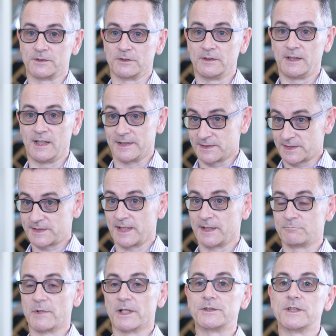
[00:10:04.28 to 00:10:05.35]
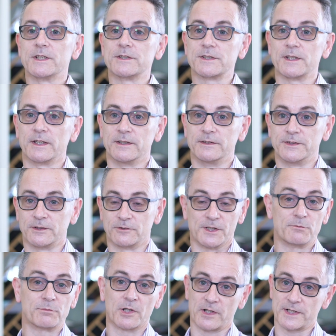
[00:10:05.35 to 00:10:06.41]
to understand budgets and agree
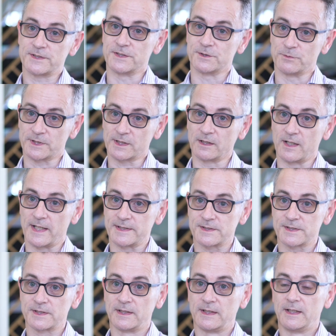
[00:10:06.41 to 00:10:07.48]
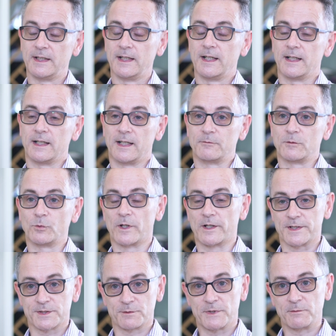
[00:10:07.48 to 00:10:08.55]
prices with clients.
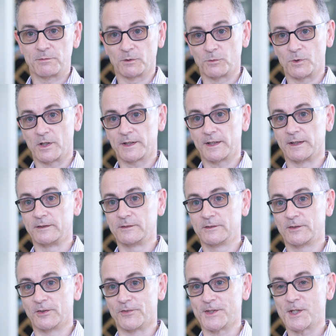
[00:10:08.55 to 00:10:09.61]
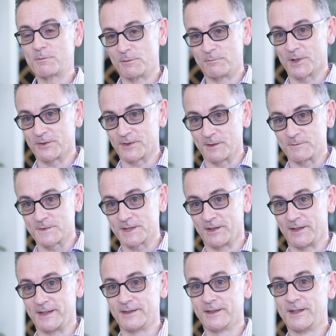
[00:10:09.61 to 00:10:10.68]
whereas the people working on the open program
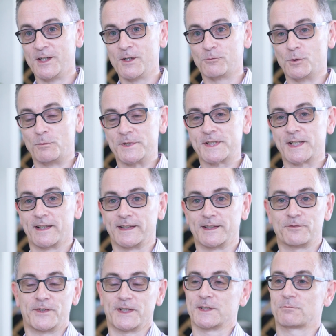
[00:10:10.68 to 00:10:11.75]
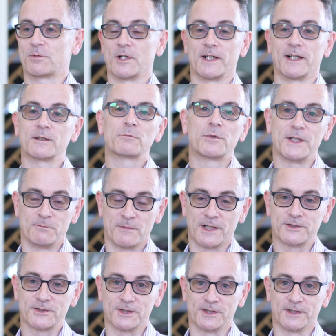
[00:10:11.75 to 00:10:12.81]
side will be selling a fixed product pretty
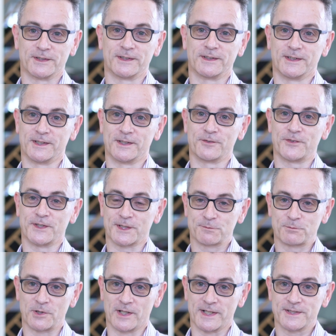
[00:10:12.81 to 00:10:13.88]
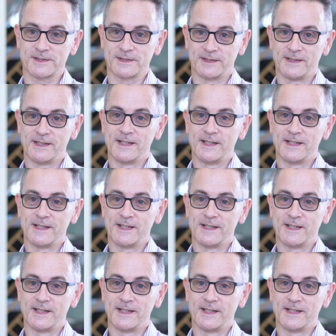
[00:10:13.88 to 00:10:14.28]
much at a fixed price.